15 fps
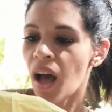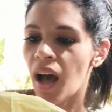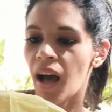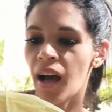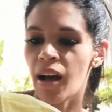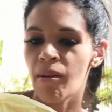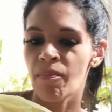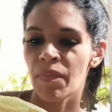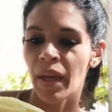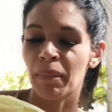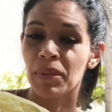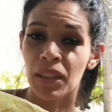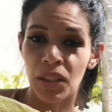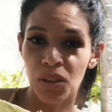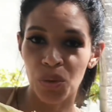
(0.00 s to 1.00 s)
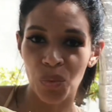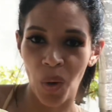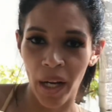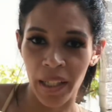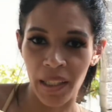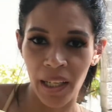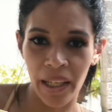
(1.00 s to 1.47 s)
I'm just going to do
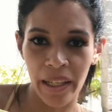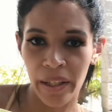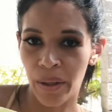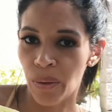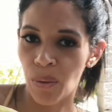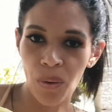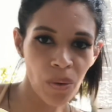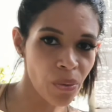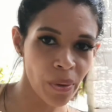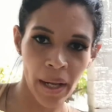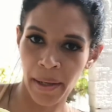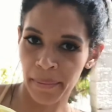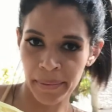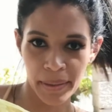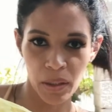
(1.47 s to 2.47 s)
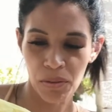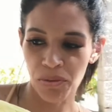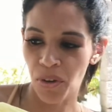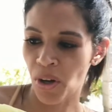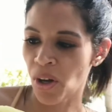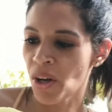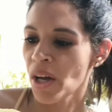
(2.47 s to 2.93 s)
1 layer all around so
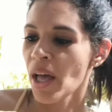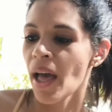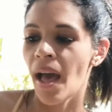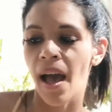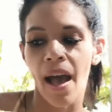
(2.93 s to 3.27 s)
far,